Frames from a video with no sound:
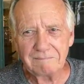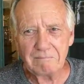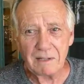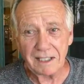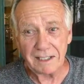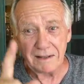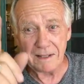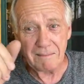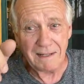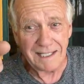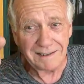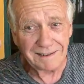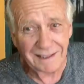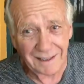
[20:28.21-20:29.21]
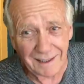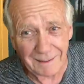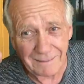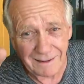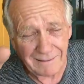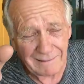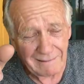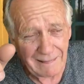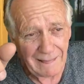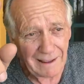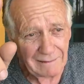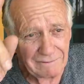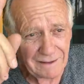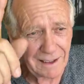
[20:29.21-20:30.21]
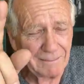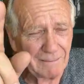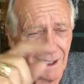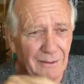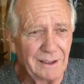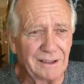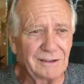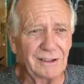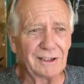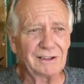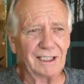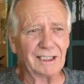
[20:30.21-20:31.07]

But in the meantime, I've done my research.